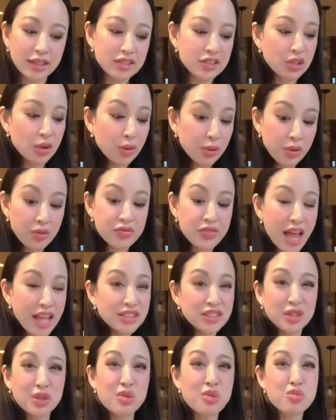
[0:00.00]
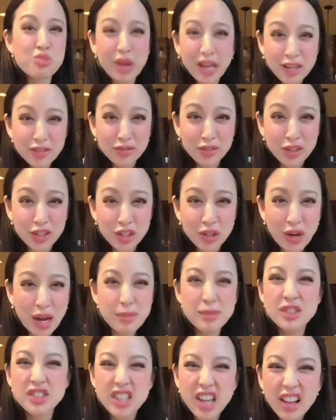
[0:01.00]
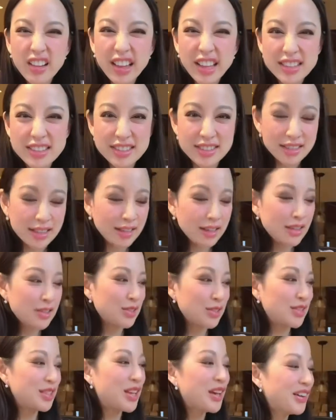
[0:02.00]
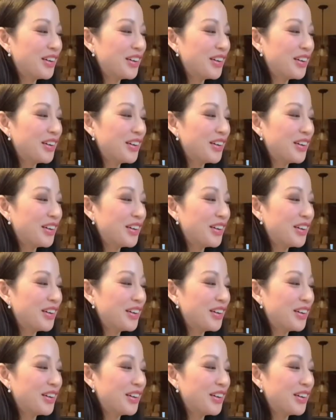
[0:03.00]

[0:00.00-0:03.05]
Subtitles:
So that's great for you. I'm jealous. So